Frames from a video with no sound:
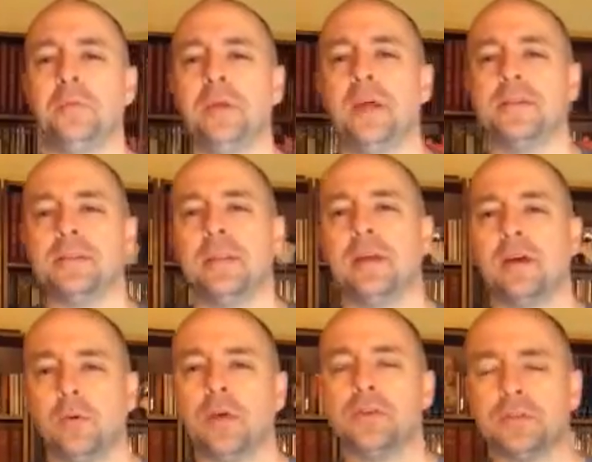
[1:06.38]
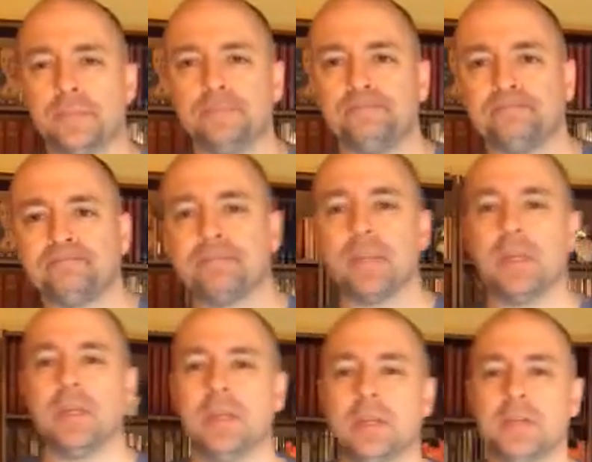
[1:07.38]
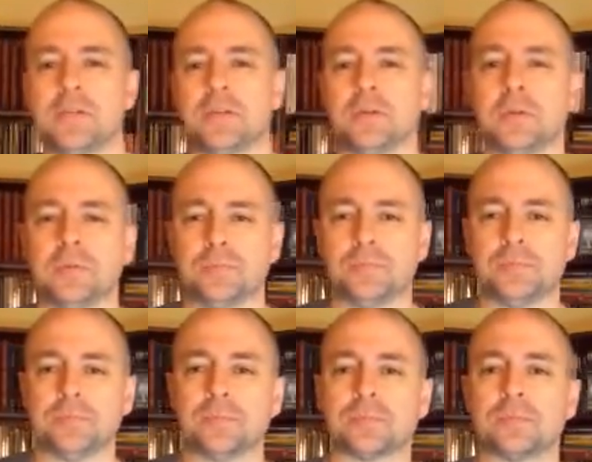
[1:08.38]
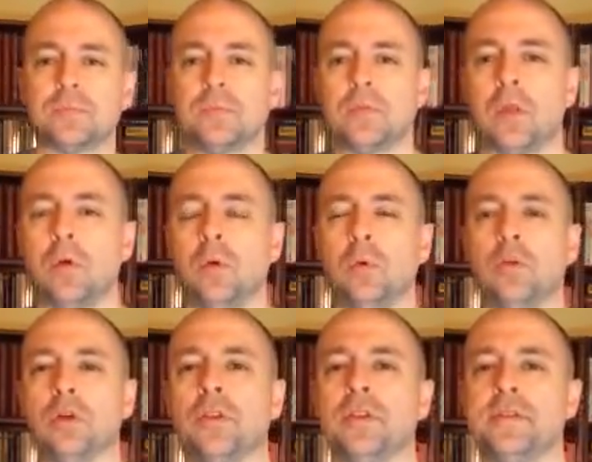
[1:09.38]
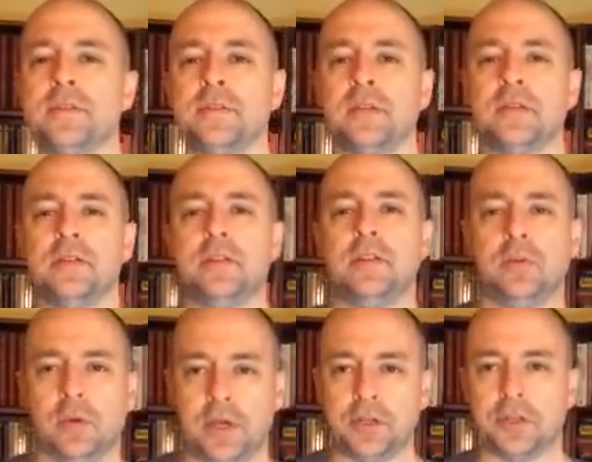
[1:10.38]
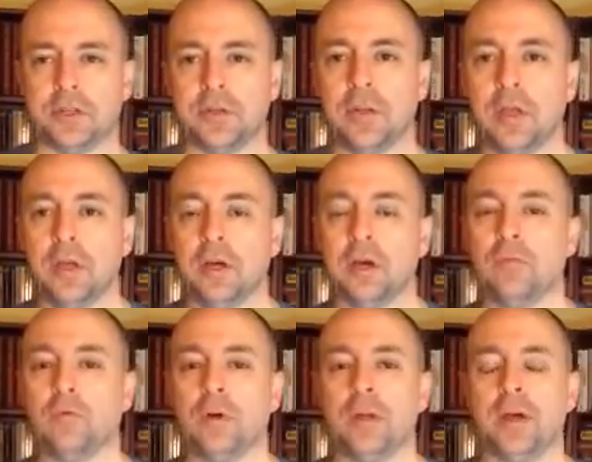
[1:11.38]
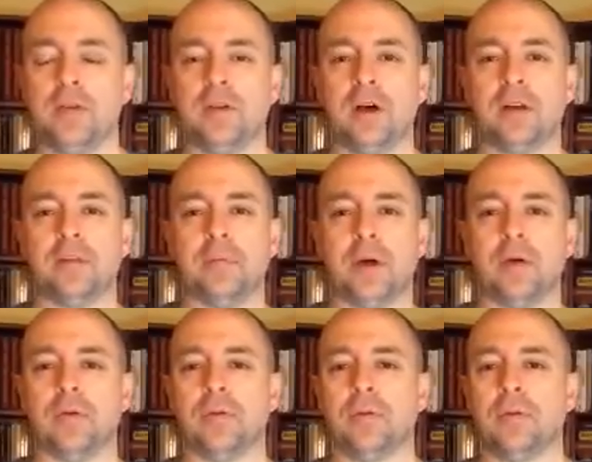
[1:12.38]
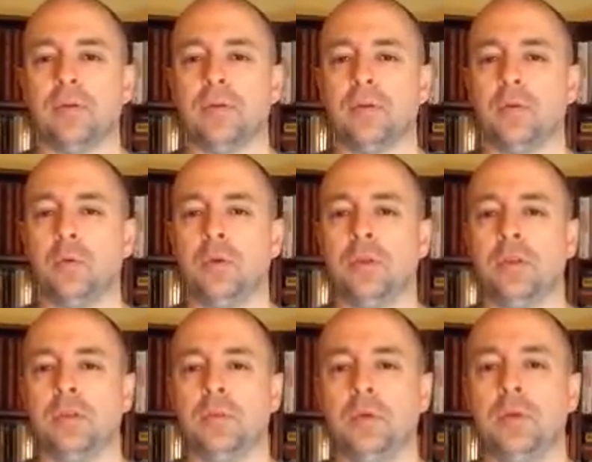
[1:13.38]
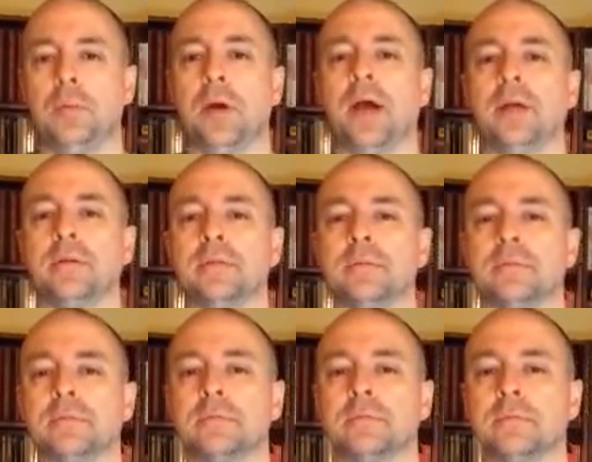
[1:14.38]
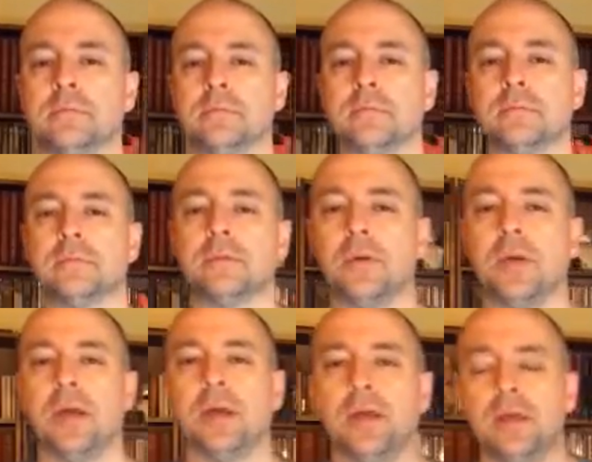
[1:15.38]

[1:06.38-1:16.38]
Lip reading: asking that question. So, look, this is a continuation of what I talked about with PewDiePie. Okay,